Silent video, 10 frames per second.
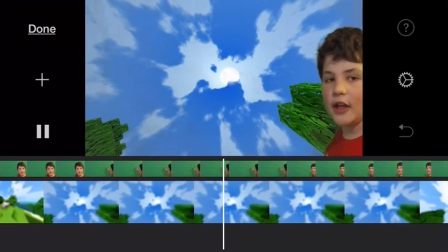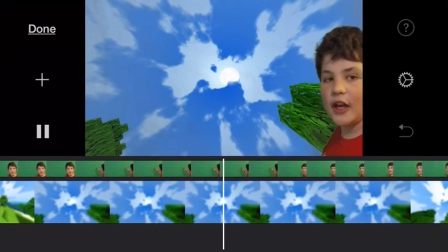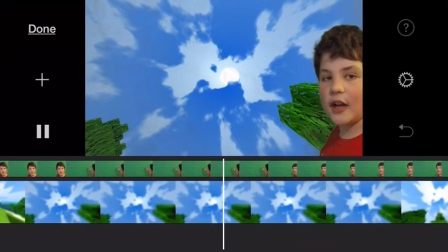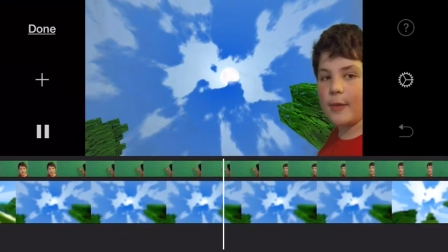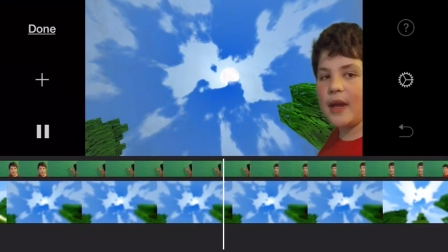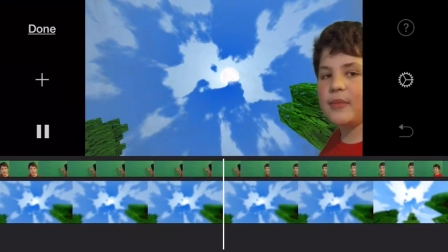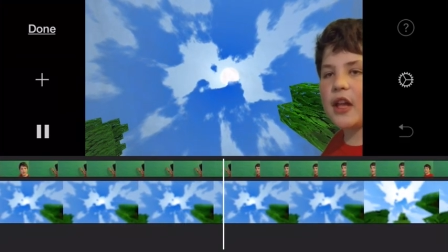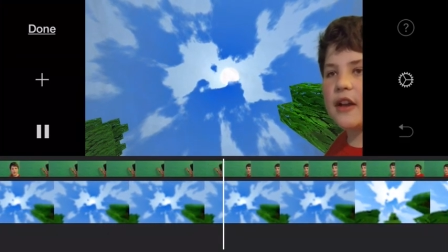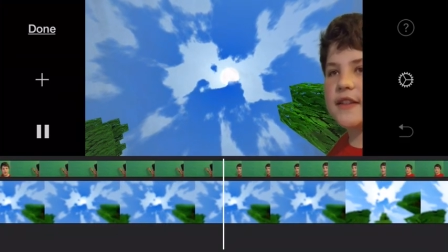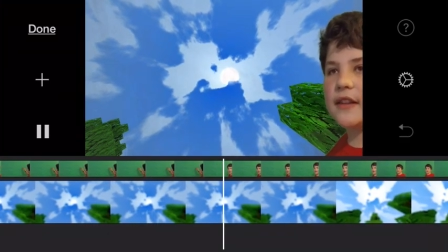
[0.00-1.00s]
Command
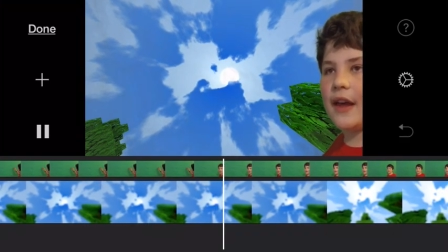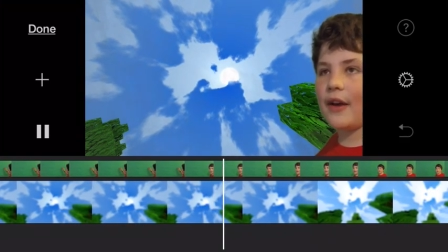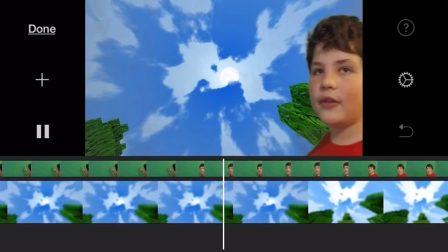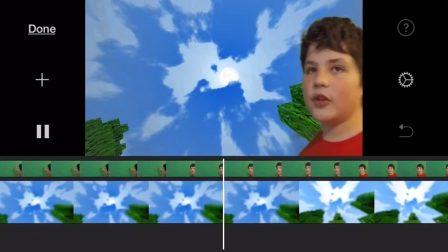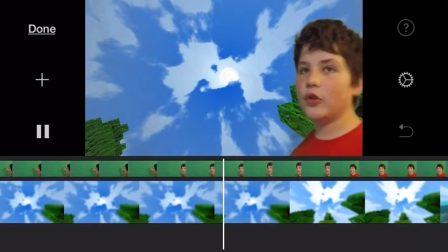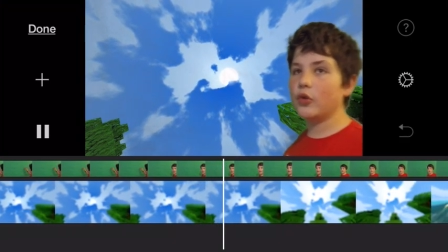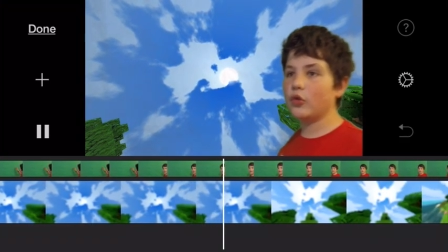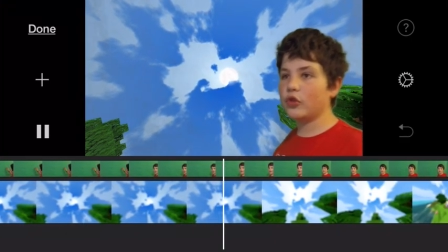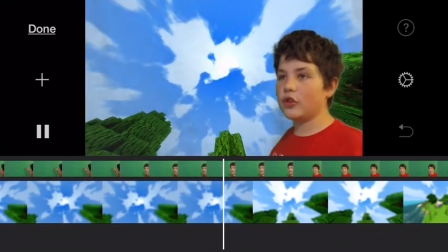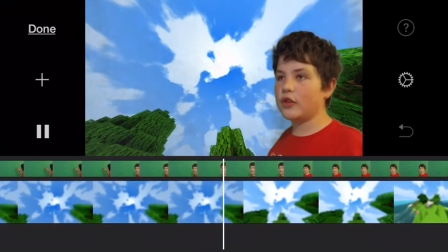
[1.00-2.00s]
blocks allow you
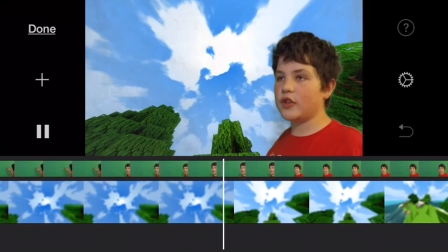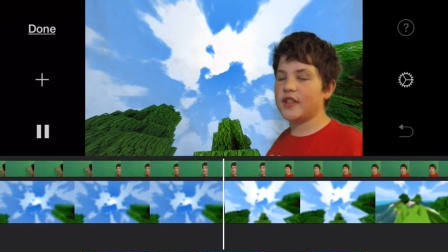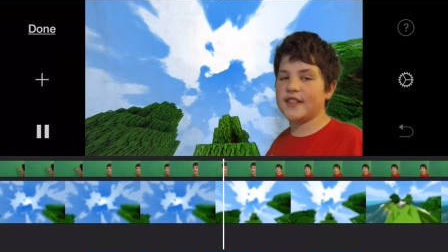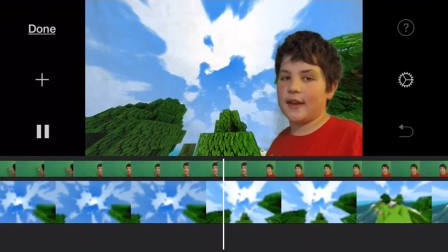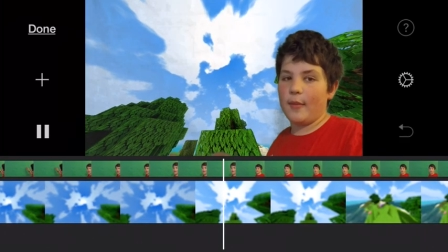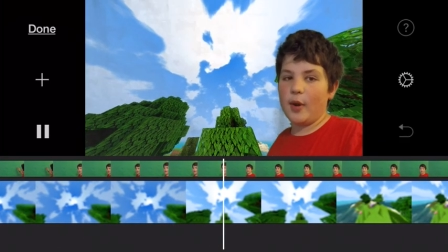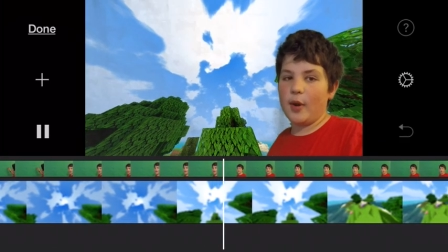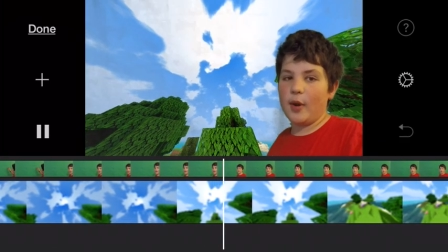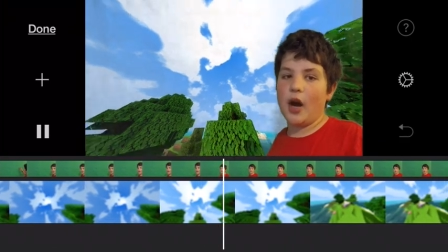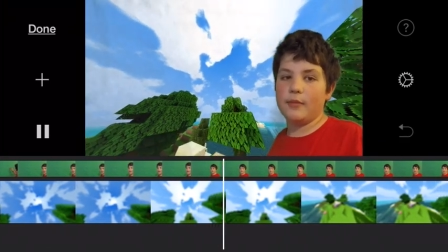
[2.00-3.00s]
to summon
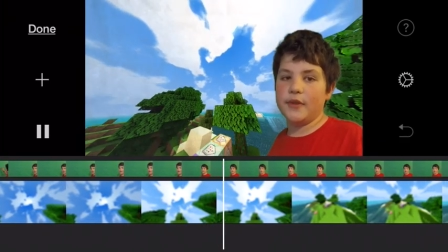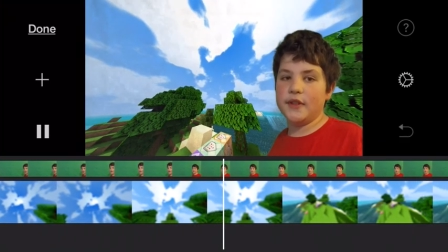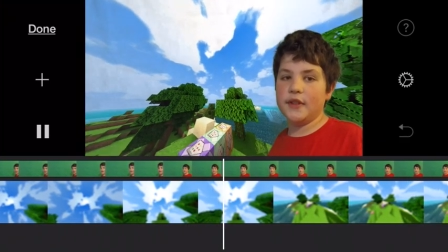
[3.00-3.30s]
mobs